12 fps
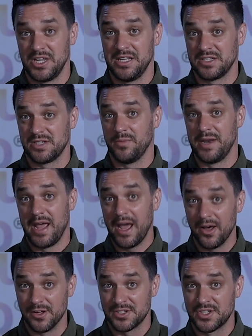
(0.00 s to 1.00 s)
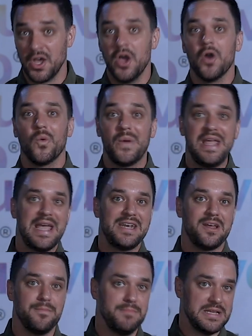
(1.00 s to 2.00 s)
in someone else, we
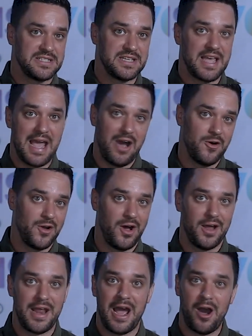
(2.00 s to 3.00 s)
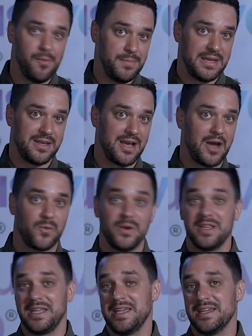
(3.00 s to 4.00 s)
end up missing out on how big God
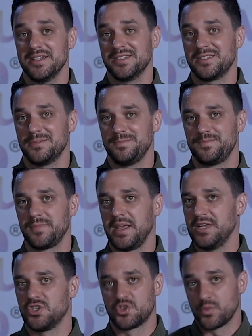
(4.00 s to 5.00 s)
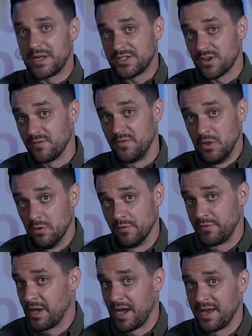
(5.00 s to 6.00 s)
really is. It shrinks our view
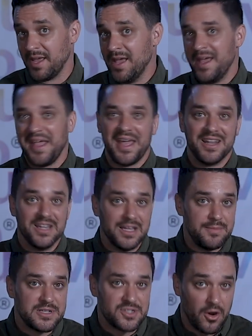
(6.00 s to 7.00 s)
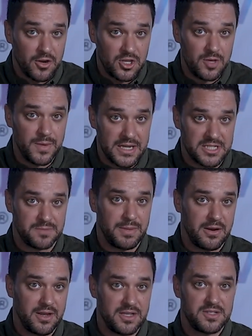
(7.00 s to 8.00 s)
of God and limits our human
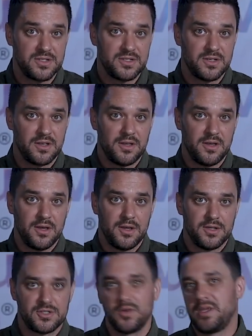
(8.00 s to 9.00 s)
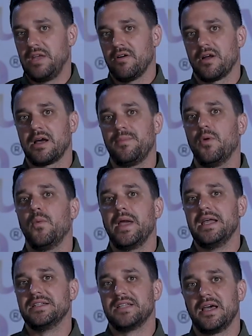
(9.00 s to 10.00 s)
experience. So here are a couple
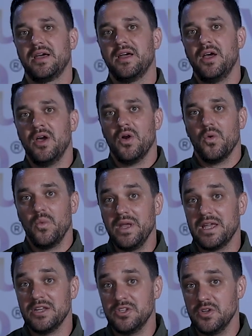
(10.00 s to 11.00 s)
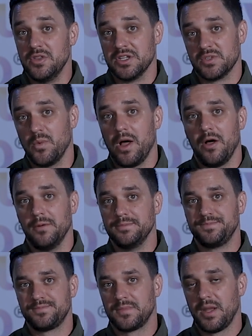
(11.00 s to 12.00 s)
ways that we can do this well.
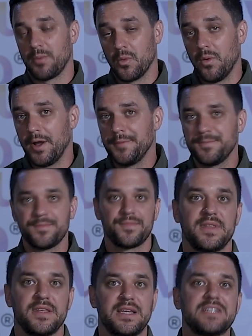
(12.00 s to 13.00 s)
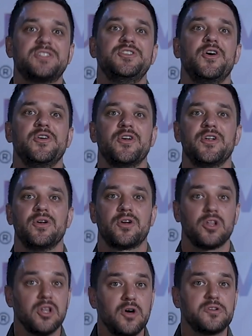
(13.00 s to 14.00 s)
Number one, get to know your
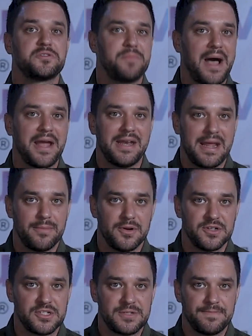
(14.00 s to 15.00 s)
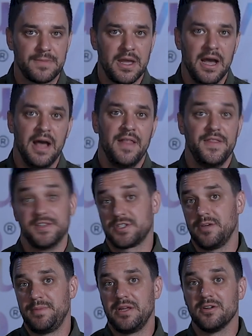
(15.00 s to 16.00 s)
close by neighbors. This
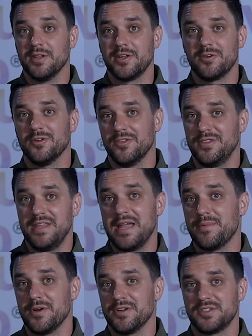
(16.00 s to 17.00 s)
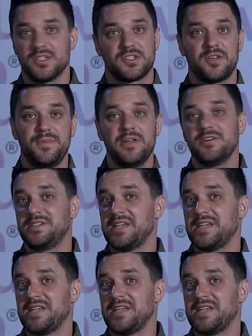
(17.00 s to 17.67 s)
could be your literal neighbors. This could be your